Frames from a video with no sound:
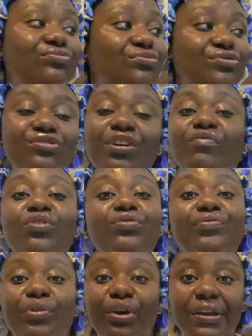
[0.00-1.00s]
It's not even good
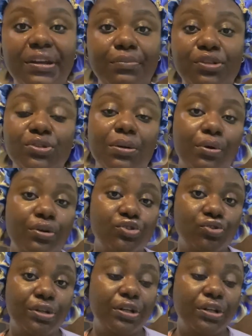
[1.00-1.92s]
for your enemy. So I'm going to throw it